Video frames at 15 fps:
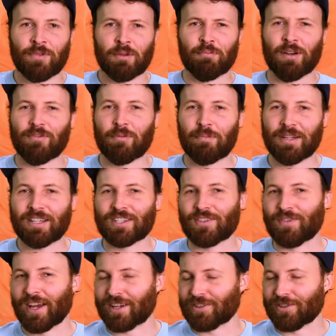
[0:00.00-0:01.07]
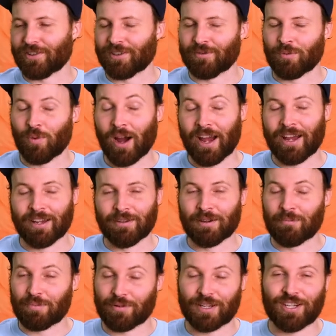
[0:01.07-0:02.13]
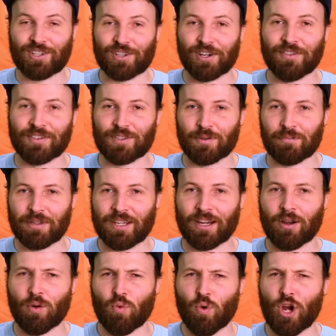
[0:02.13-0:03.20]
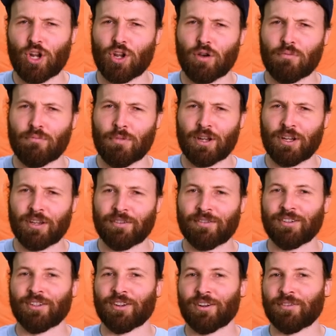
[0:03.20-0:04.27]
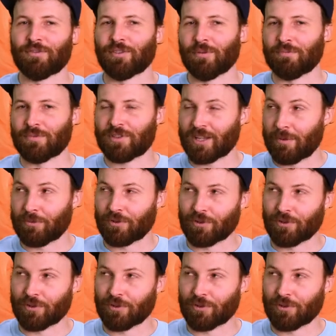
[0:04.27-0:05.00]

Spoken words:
But the biggest factor, and why I'm pretty sure this will be a wait a minute, you know, from some